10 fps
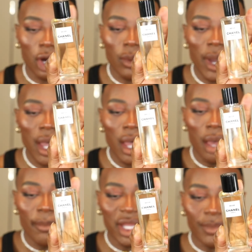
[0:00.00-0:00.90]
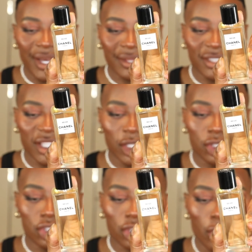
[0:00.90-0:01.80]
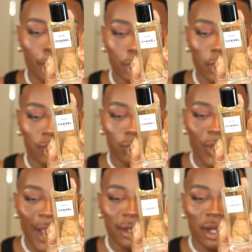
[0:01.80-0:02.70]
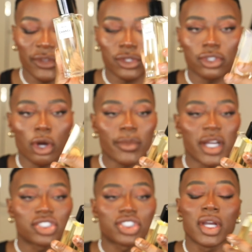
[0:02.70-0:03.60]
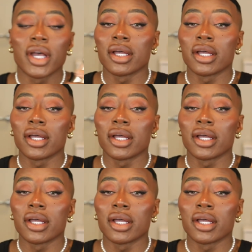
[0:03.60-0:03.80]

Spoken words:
so minimalistic and so beautiful. I love it so much.